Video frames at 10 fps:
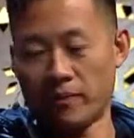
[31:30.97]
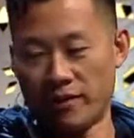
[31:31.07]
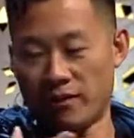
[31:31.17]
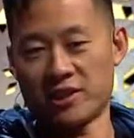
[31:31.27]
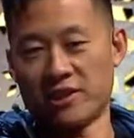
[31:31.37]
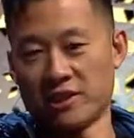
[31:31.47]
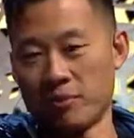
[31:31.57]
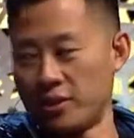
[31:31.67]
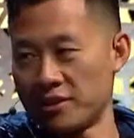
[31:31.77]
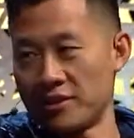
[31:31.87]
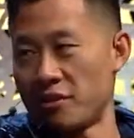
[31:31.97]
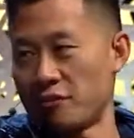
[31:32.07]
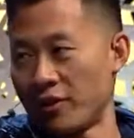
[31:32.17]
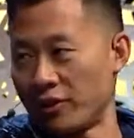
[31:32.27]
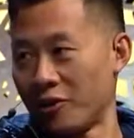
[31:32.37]
I invest in a company that's a
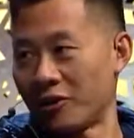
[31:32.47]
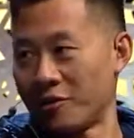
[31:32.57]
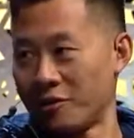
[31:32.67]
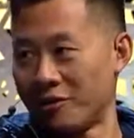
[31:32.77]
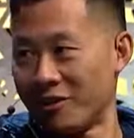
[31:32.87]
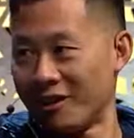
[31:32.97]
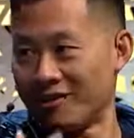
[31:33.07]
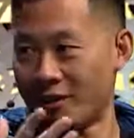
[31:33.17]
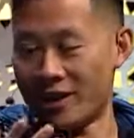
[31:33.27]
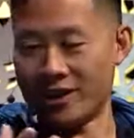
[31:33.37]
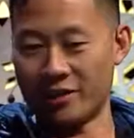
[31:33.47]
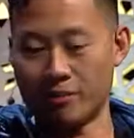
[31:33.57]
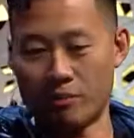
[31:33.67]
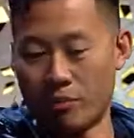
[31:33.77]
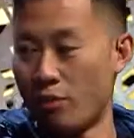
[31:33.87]
self-driving car company, right?
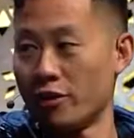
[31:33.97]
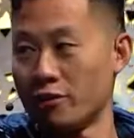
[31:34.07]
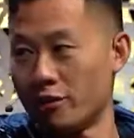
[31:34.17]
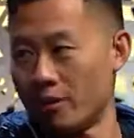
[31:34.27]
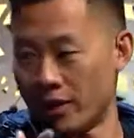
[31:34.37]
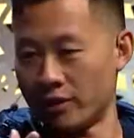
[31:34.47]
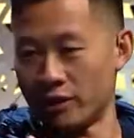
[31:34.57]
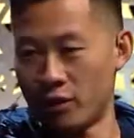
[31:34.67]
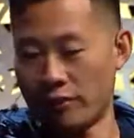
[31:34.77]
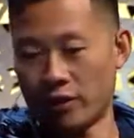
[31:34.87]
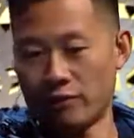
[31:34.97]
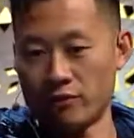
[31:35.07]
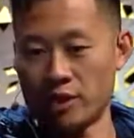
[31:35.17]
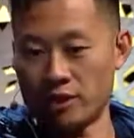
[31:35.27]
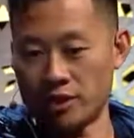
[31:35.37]
My brother and my co-founder
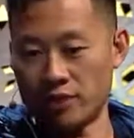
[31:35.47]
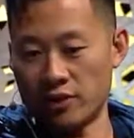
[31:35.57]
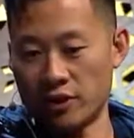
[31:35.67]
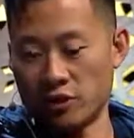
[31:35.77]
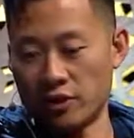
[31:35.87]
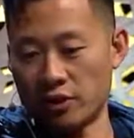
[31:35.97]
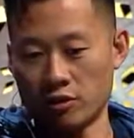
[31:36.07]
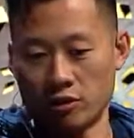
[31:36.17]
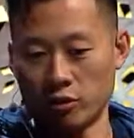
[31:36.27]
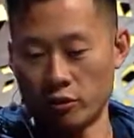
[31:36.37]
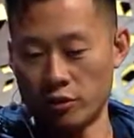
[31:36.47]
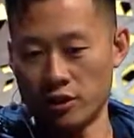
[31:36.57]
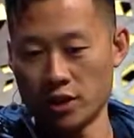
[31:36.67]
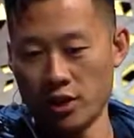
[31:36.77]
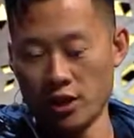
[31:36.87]
from Justin TV started called
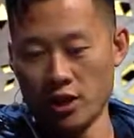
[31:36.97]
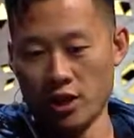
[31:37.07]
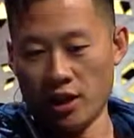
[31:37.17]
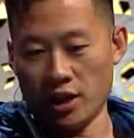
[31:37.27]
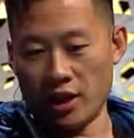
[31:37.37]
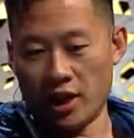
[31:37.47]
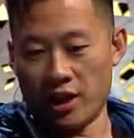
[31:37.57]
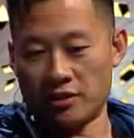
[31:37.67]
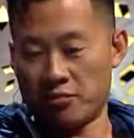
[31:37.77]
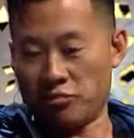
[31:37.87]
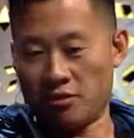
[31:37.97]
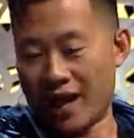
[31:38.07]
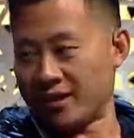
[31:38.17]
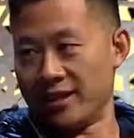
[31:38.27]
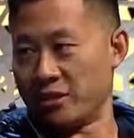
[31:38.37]
Cruise, and
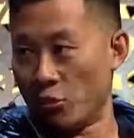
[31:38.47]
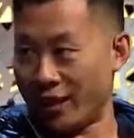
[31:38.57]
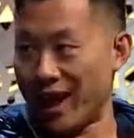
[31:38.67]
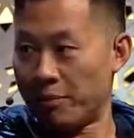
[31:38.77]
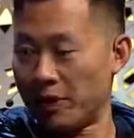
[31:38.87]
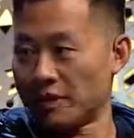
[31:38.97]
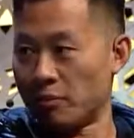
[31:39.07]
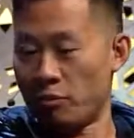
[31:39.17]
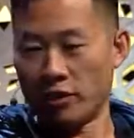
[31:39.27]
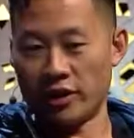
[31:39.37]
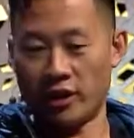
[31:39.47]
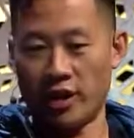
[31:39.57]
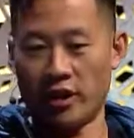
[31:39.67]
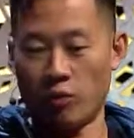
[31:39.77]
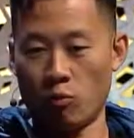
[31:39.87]
that is going to happen at some point.
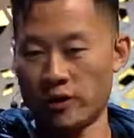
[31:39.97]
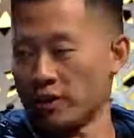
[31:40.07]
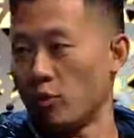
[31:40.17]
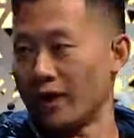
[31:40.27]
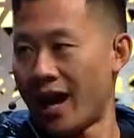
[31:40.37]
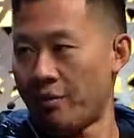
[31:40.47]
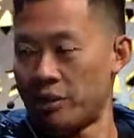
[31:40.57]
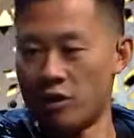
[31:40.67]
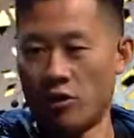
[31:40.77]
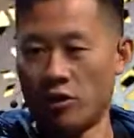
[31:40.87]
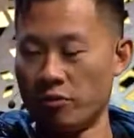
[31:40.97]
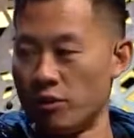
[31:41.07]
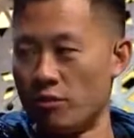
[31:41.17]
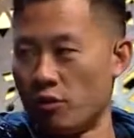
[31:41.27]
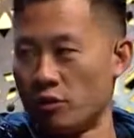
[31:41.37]
And what's going to happen to all the
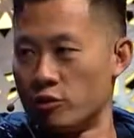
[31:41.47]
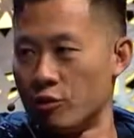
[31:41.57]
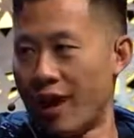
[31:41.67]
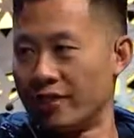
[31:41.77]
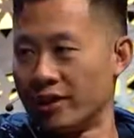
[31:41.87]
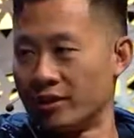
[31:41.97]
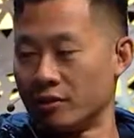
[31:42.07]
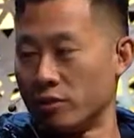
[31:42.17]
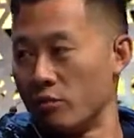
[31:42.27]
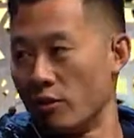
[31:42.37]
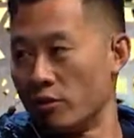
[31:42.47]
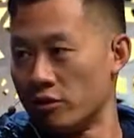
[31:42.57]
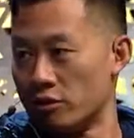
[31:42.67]
people who are driving Uber?